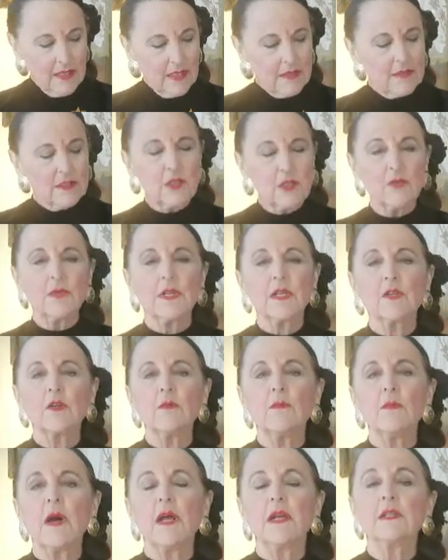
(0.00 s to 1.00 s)
the critical
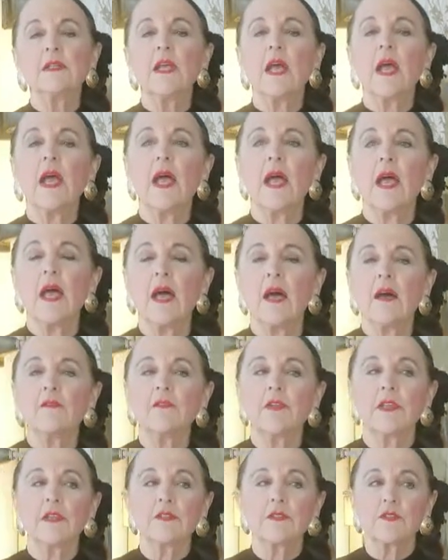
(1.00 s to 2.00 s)
mind
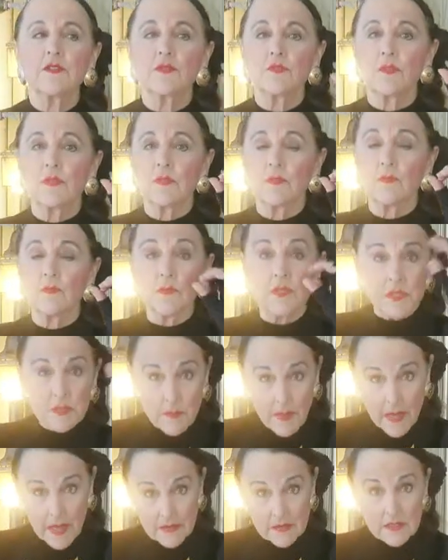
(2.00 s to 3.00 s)

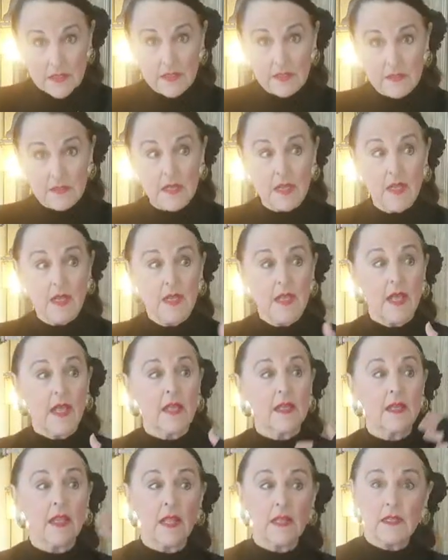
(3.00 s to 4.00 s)
respect it,
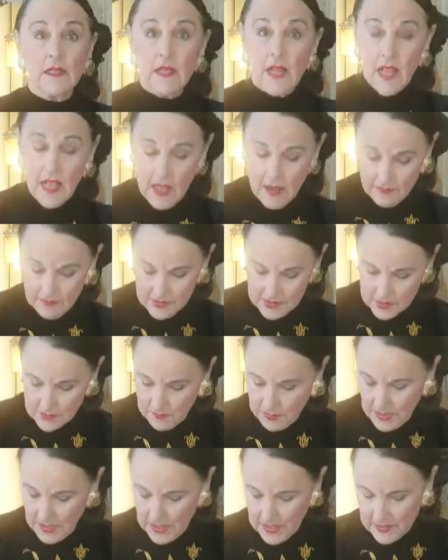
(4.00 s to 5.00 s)
and let it have its
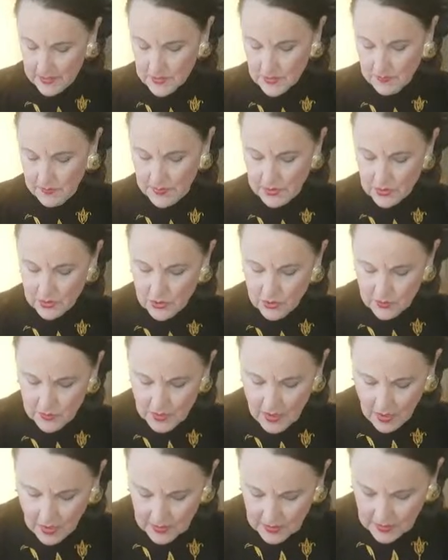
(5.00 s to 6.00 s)
place, but do
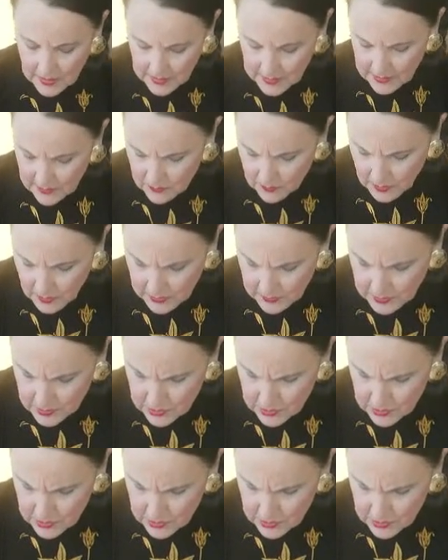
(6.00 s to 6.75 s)
not let it run the